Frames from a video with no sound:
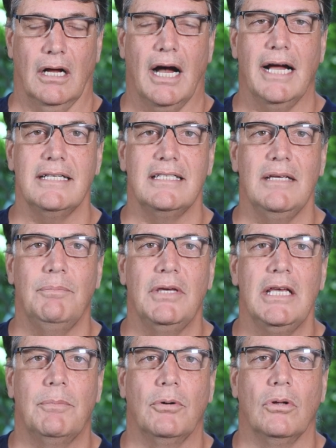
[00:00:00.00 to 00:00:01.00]
I see
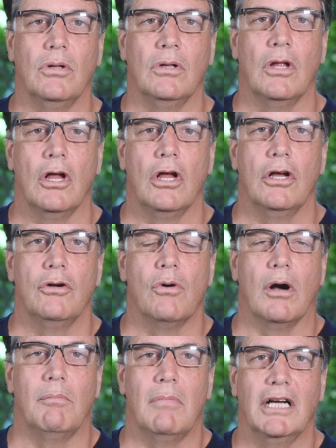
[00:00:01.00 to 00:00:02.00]
people
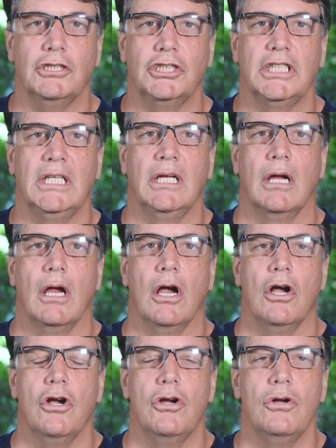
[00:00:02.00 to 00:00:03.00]
who are mushy,
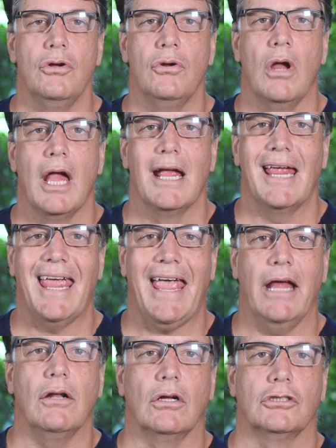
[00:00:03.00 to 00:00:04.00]
who
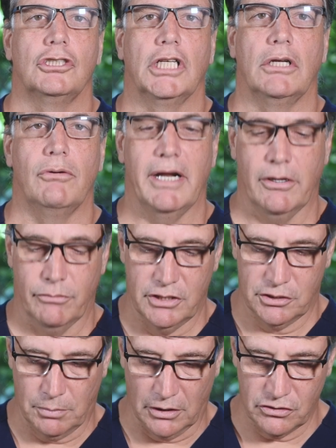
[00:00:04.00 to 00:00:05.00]
cannot generate a
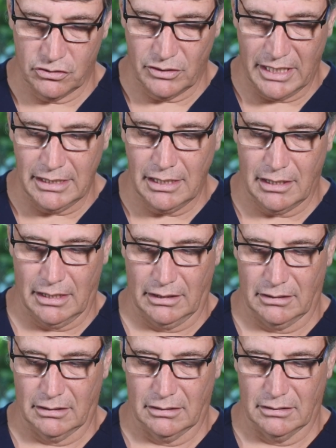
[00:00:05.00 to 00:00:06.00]
response to
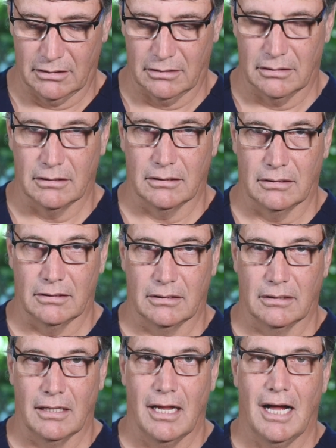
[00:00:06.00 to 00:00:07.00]
anything.
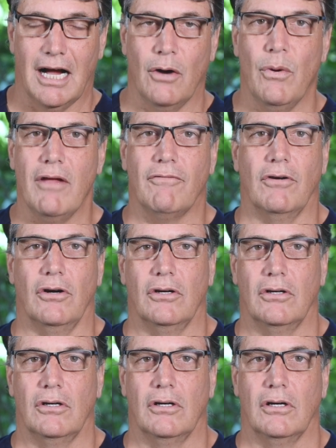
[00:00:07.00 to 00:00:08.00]
However,
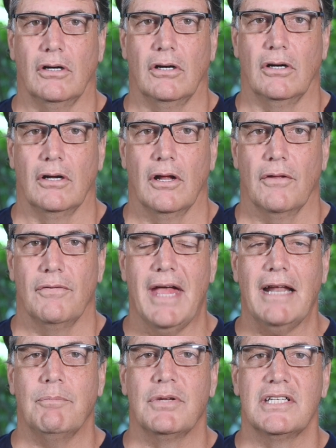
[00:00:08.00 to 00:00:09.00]

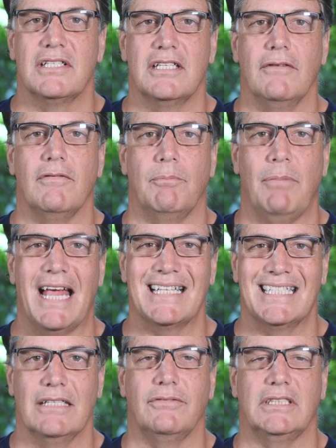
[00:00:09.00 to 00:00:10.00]
that passiv-
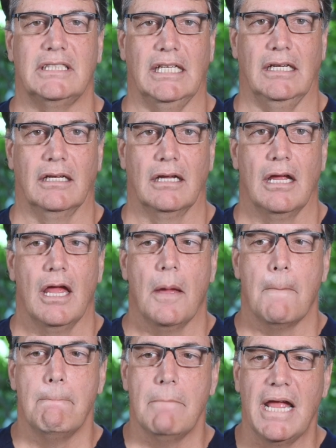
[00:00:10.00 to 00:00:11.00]
passivity
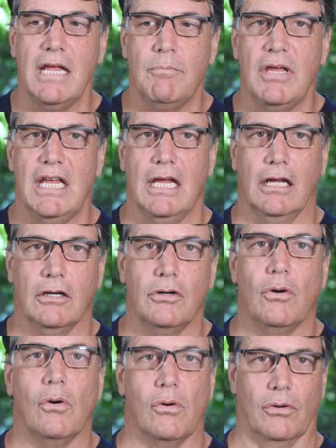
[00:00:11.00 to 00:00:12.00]
may be
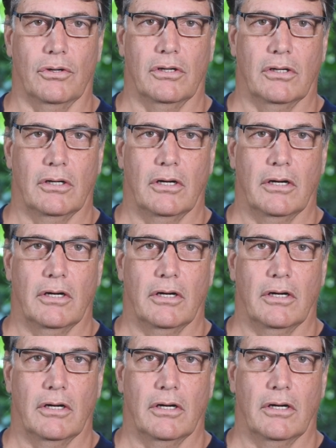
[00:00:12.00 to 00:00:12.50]
ignored